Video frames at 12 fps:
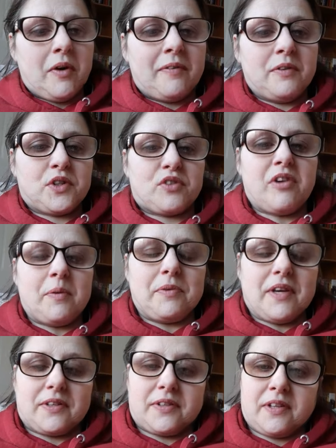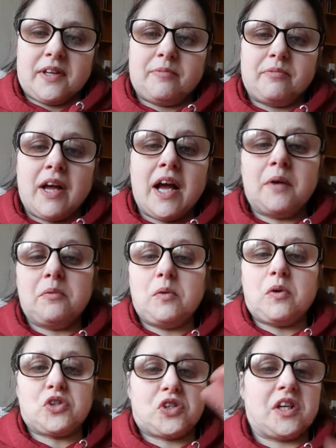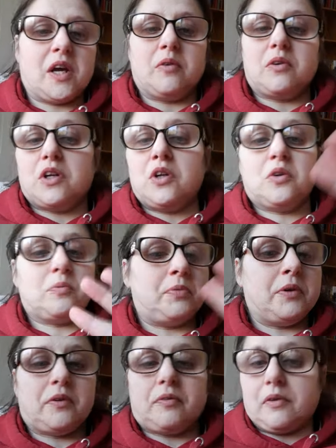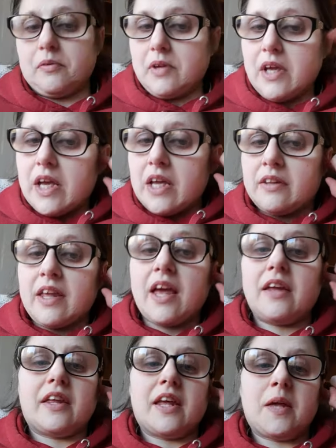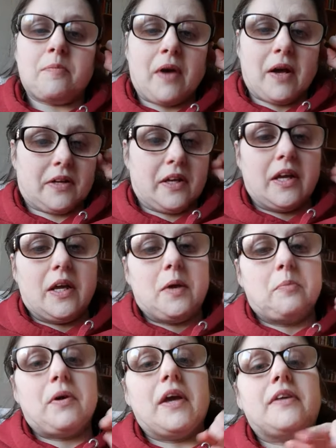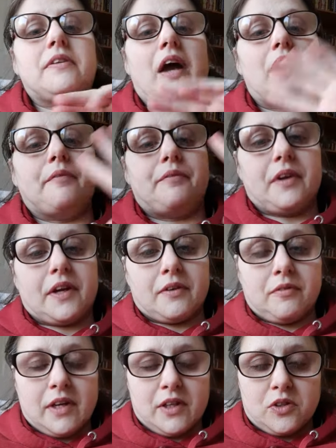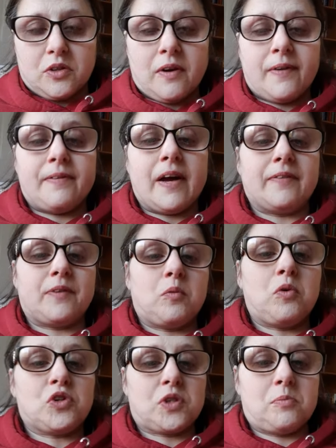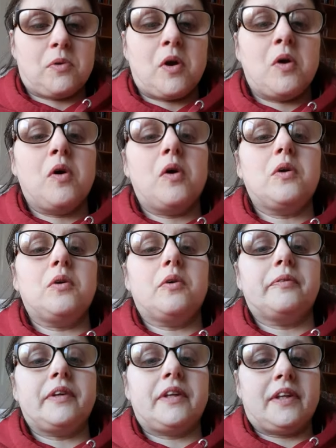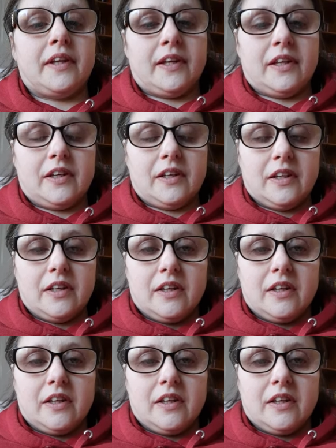was crap yesterday. How we washing out looked beautiful. Then I came back, pain down, flicking rain, so I've had to wash them all over again.